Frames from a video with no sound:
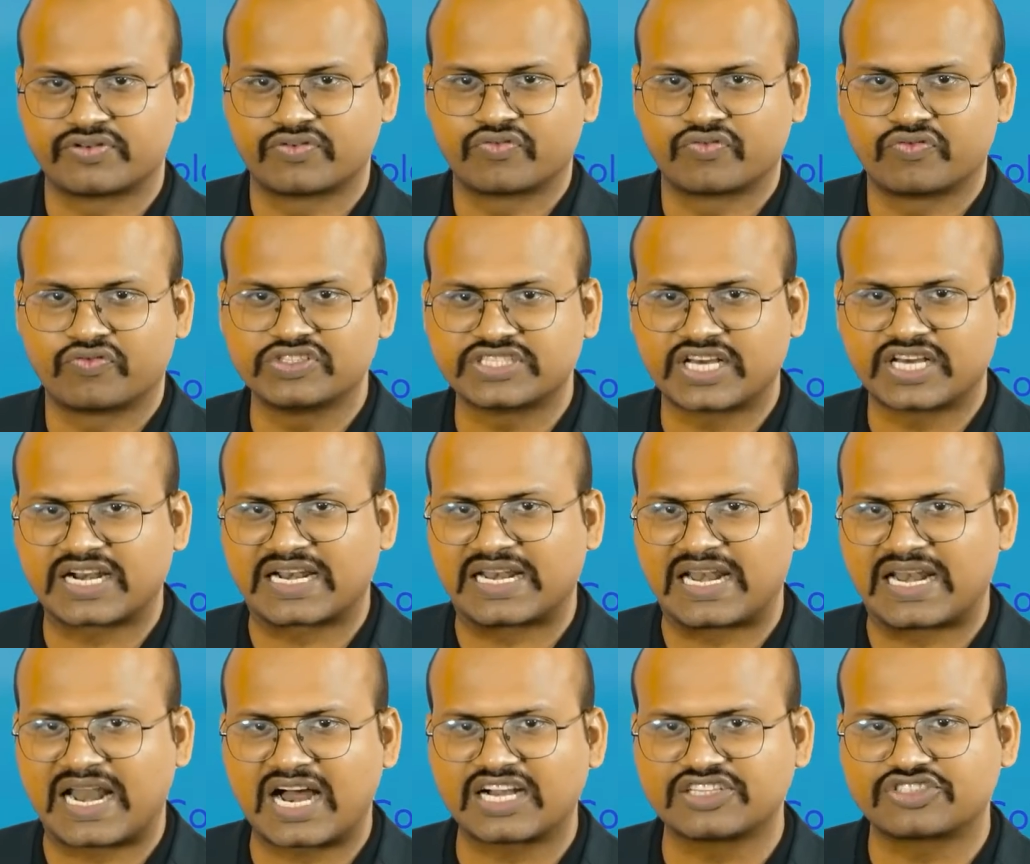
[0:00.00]
which are
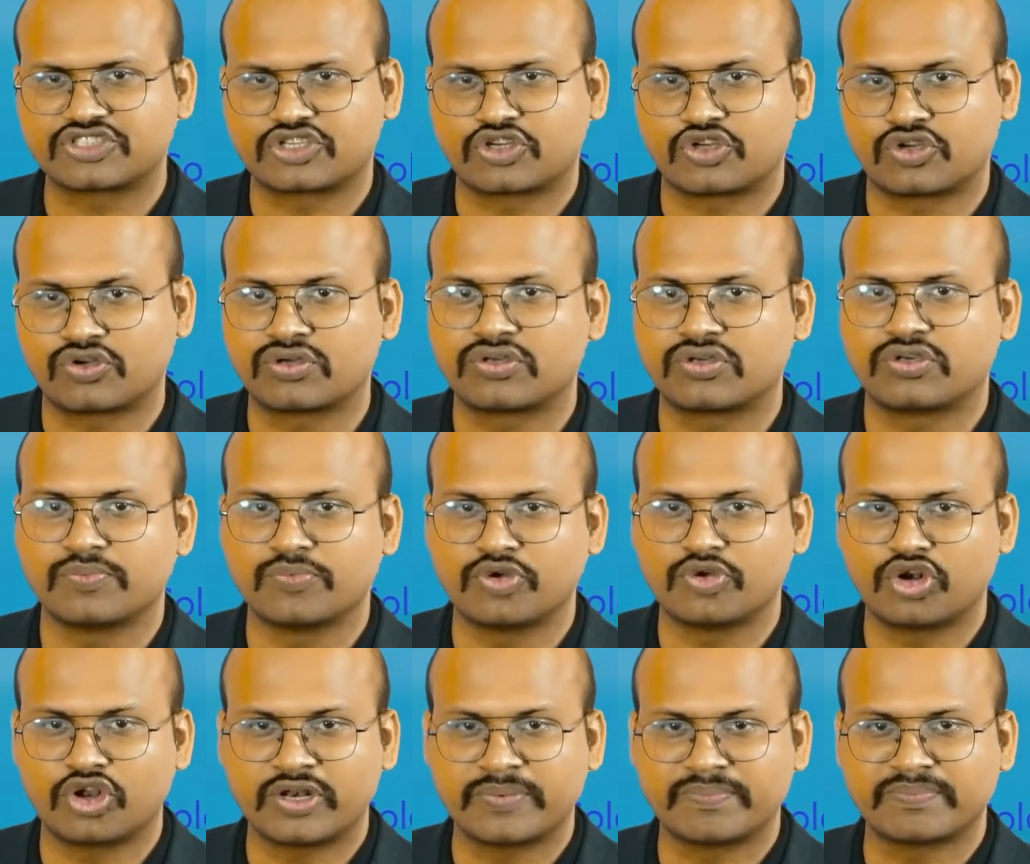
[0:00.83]
large
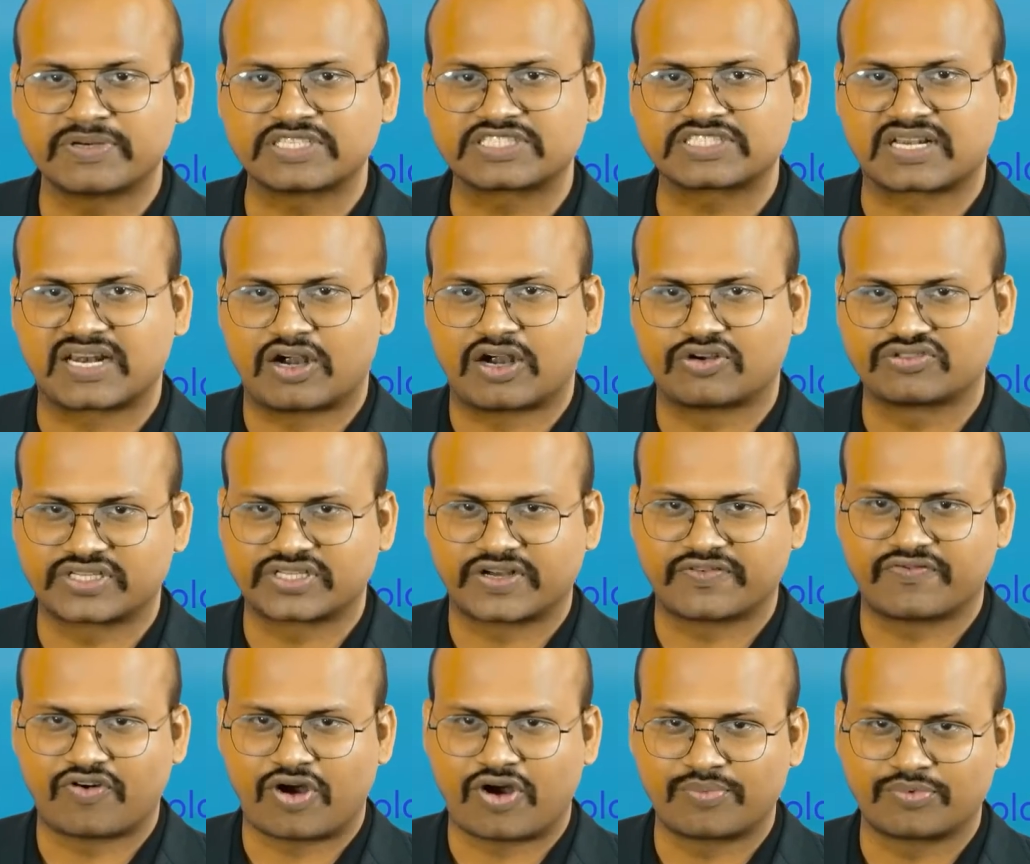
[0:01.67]
cumulonimbus clouds are
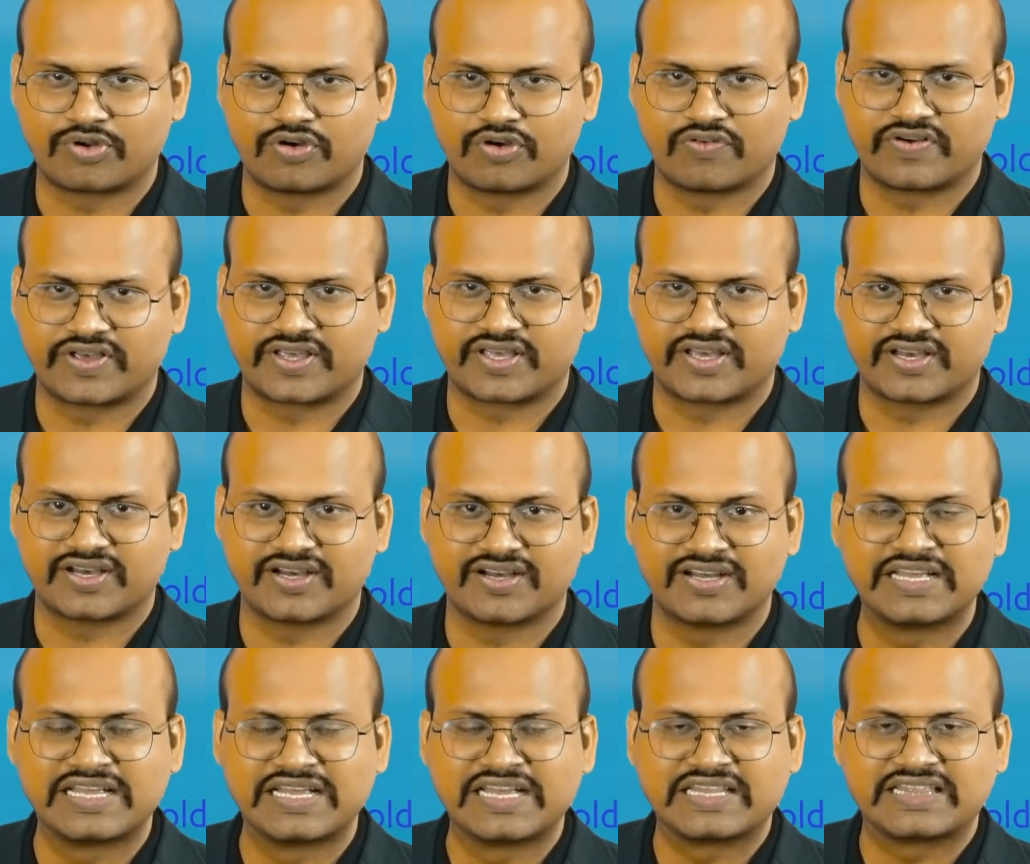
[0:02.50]
formed over
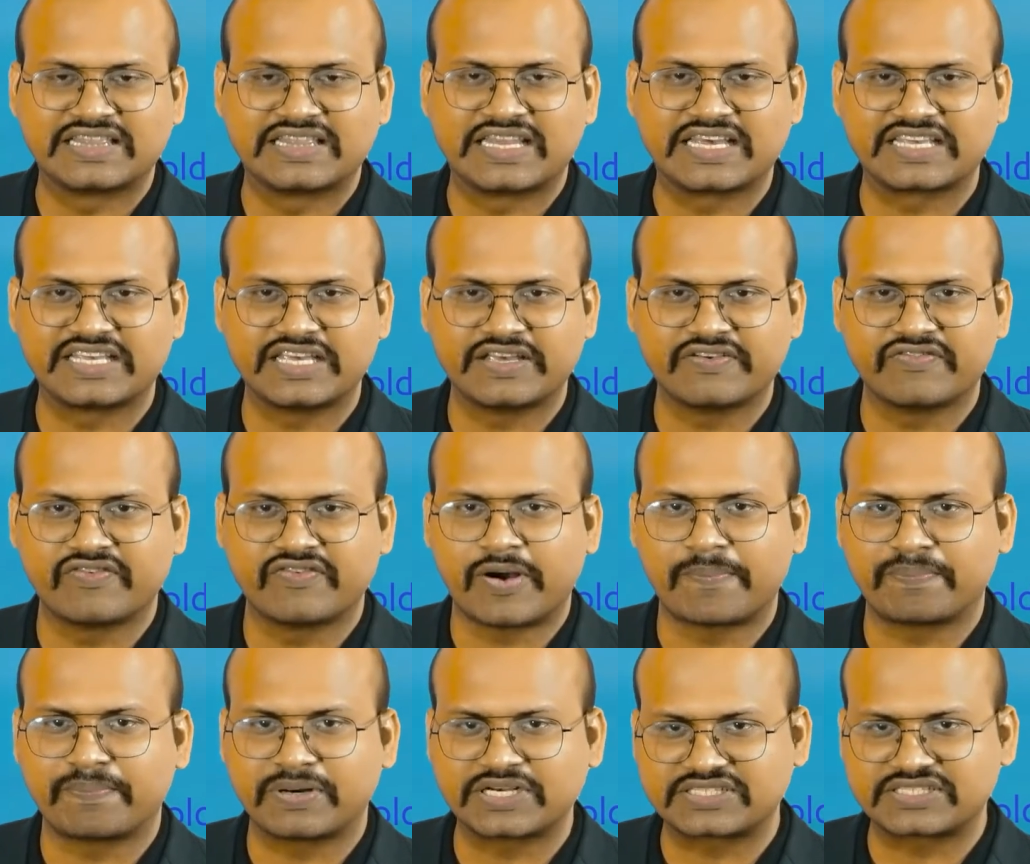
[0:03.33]
here they give a
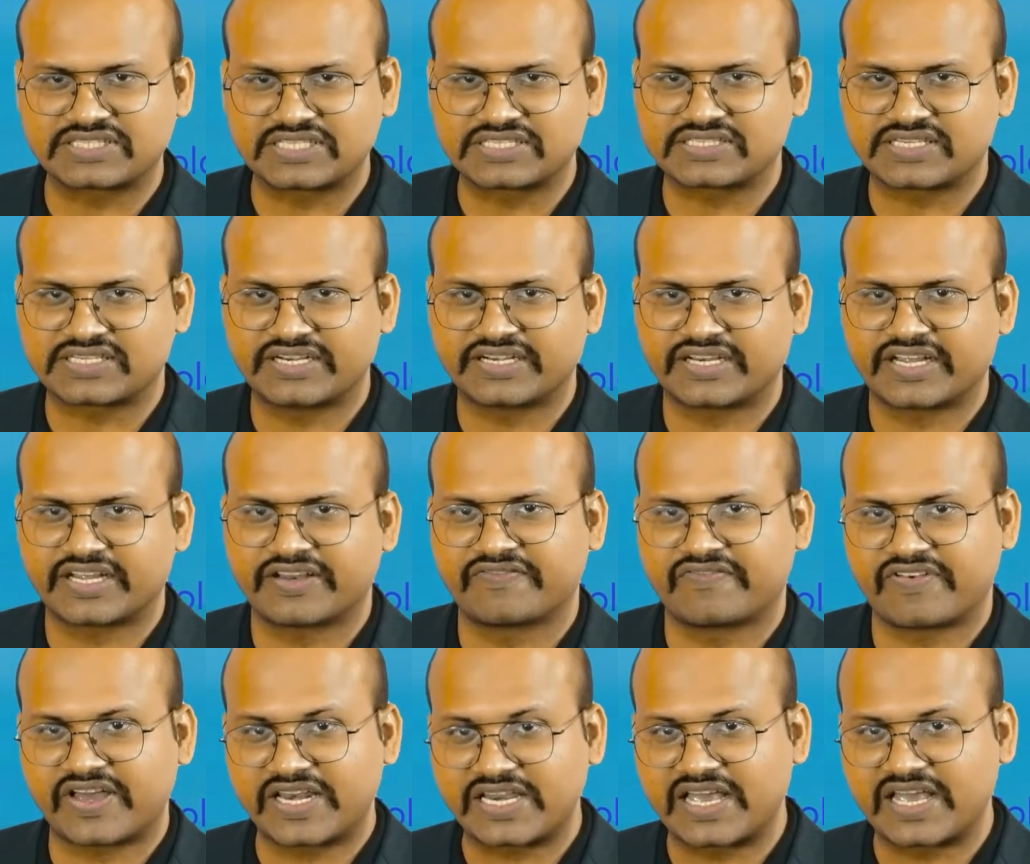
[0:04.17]
persistent and
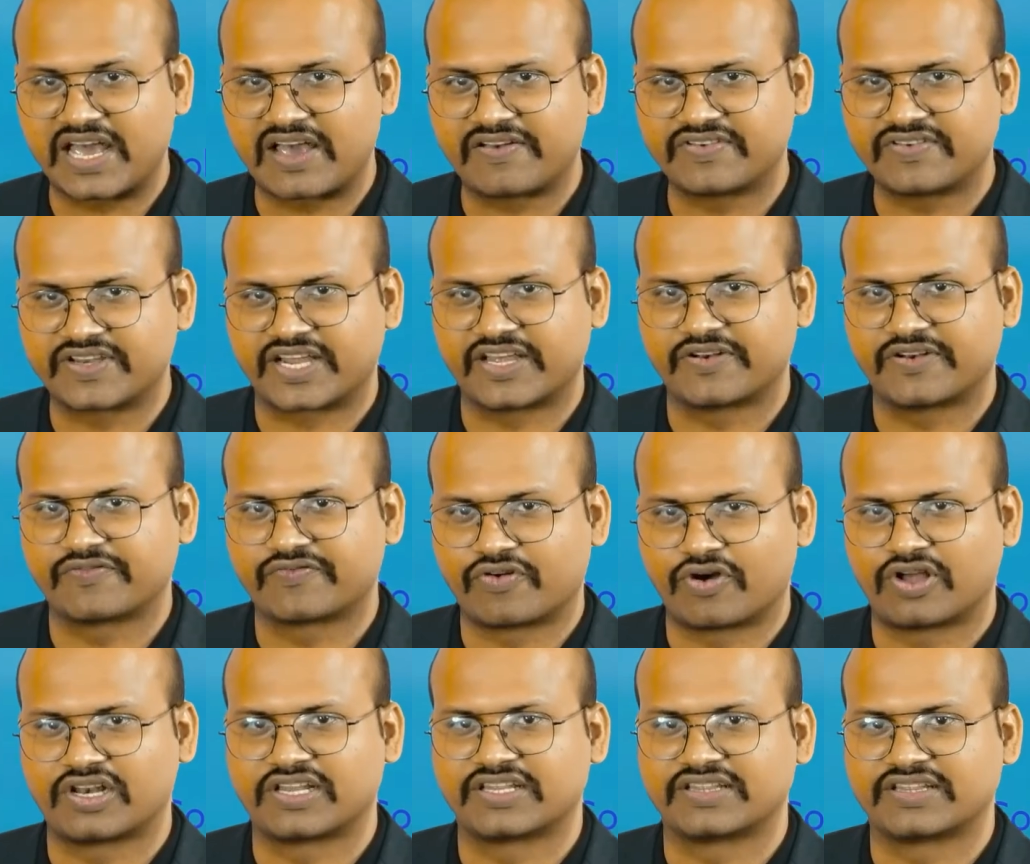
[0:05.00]
very heavy
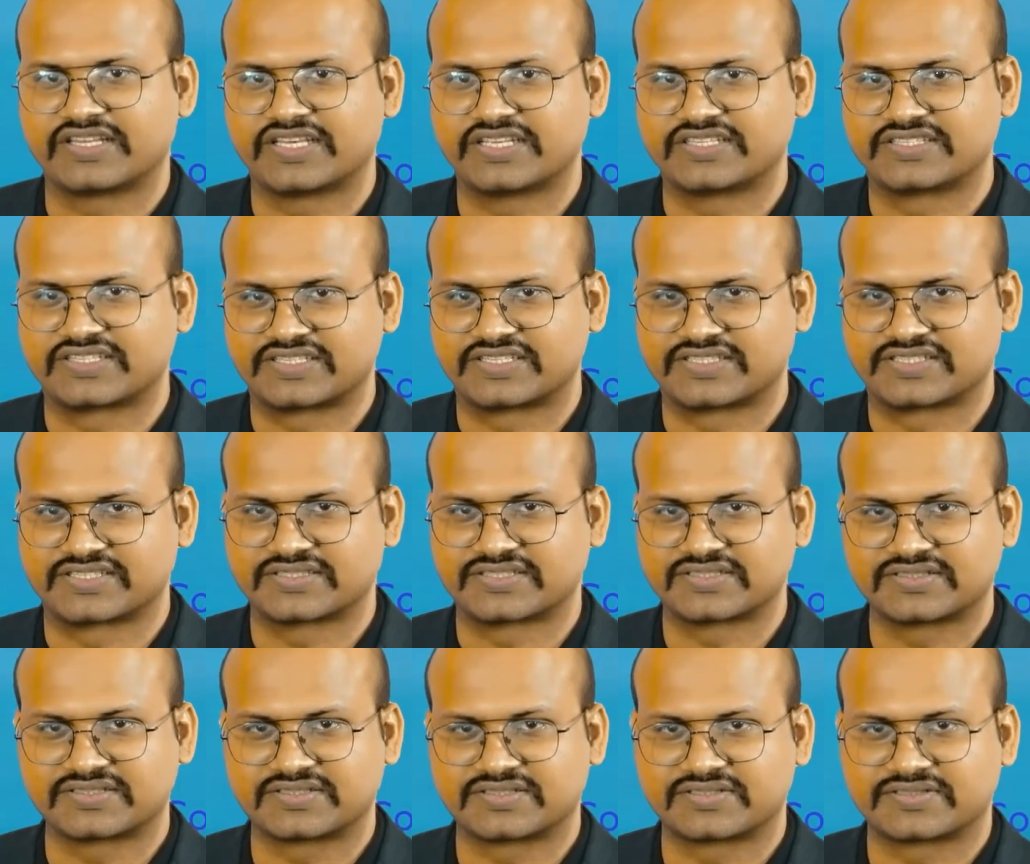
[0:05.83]
rainfall in these
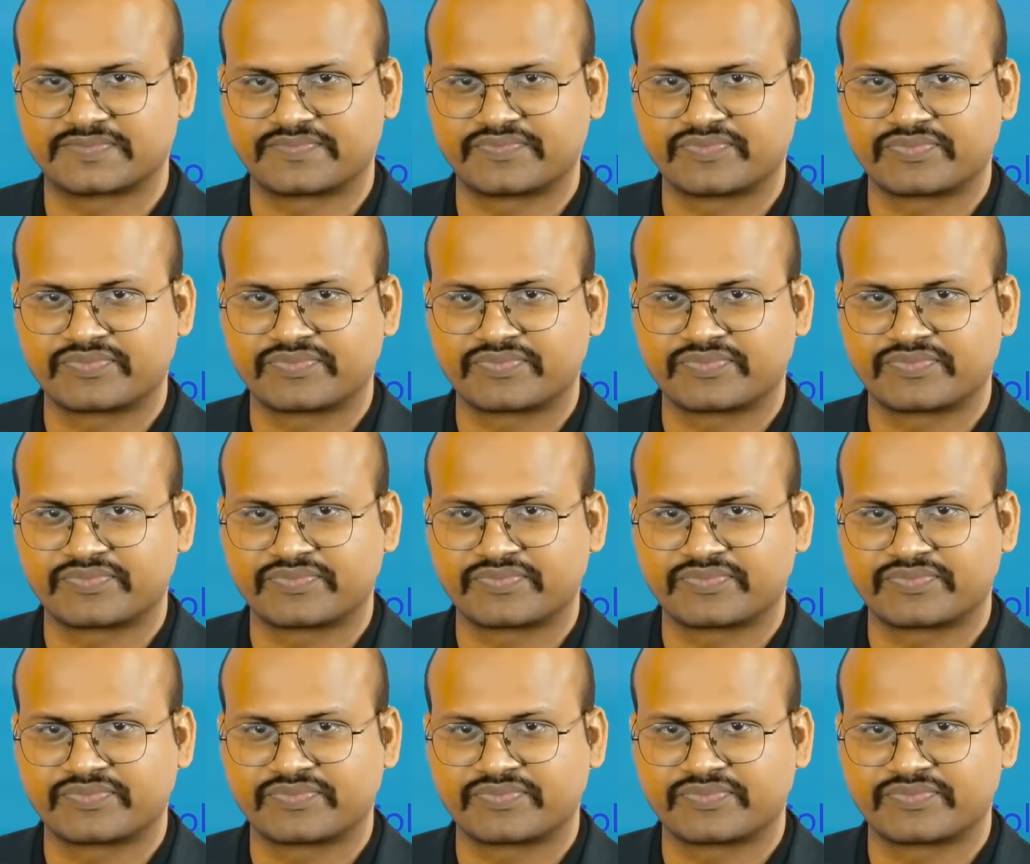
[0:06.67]
regions.